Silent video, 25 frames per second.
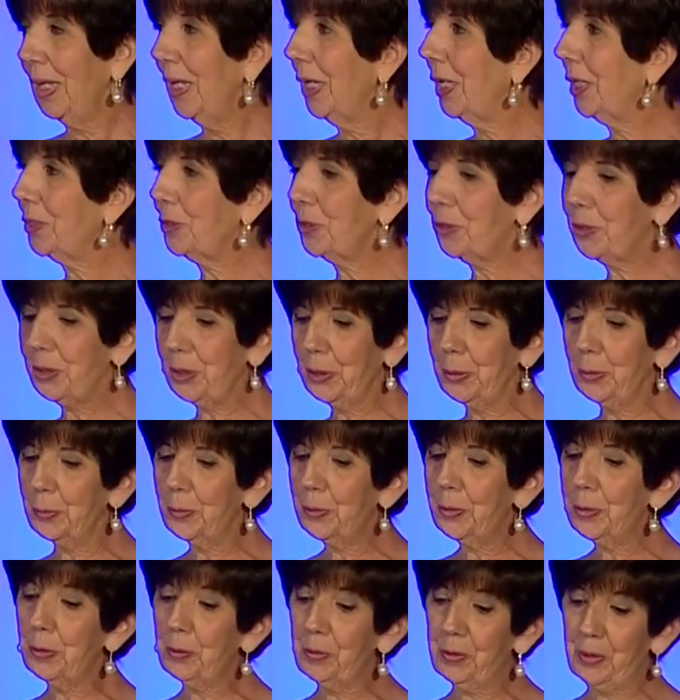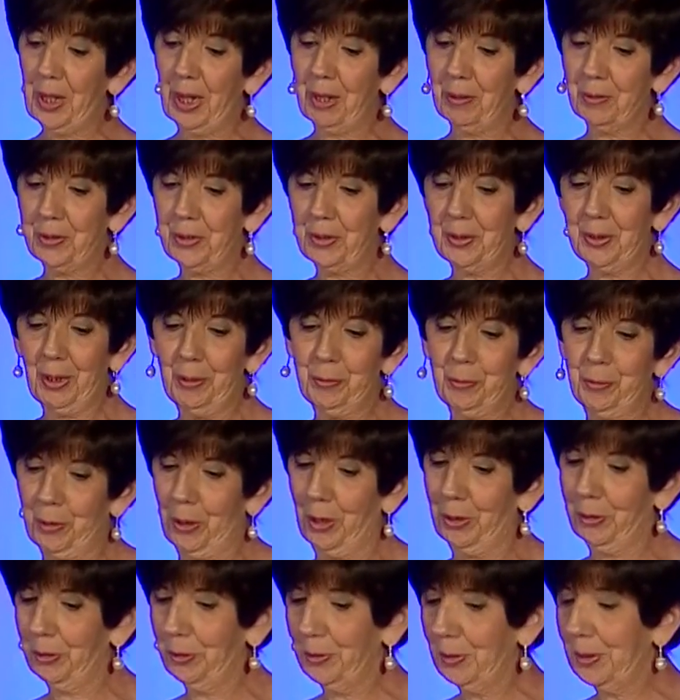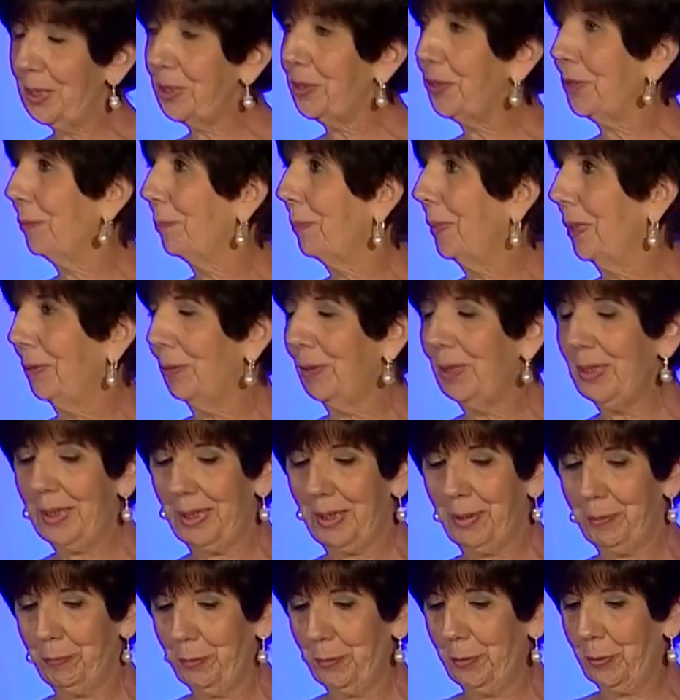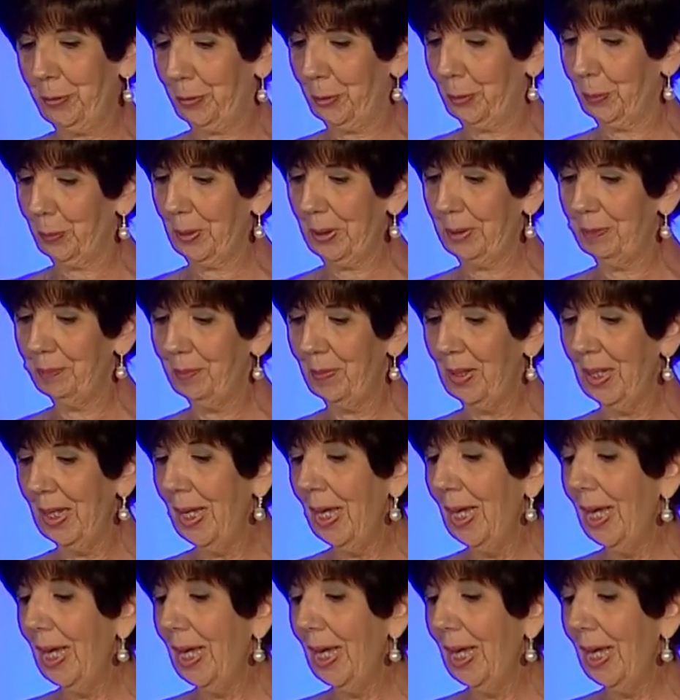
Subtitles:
In June 2000, our daughter Lisa married Andrew Kerwin,